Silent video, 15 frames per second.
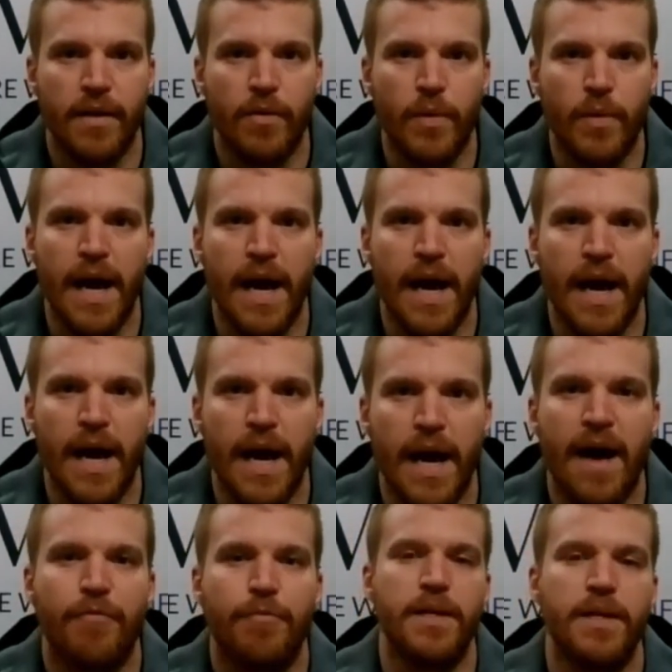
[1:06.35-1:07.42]
we
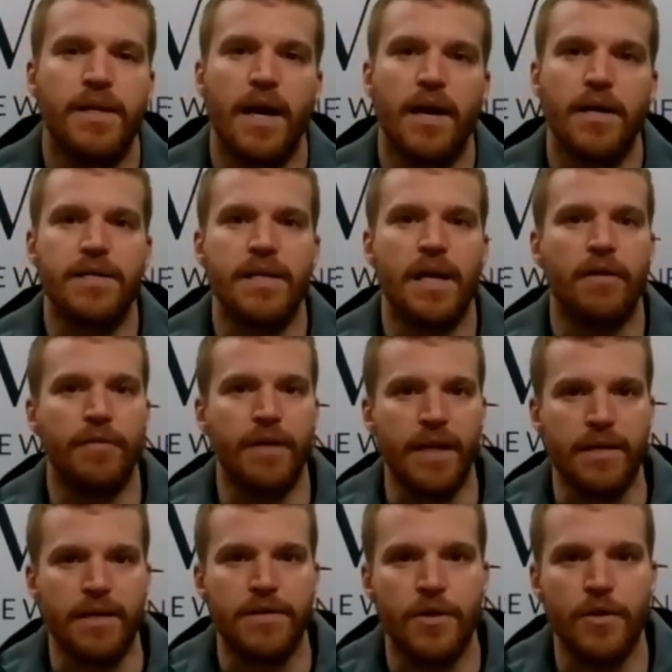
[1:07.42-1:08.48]
have been kind of delving
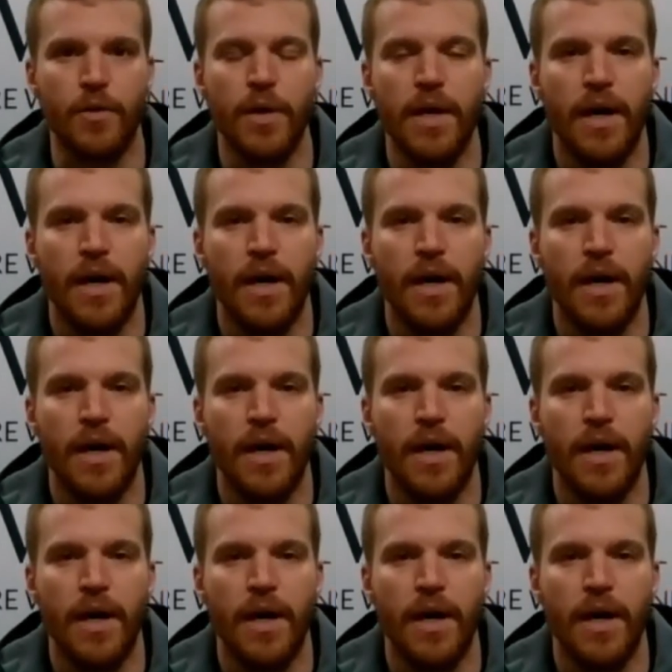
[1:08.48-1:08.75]
into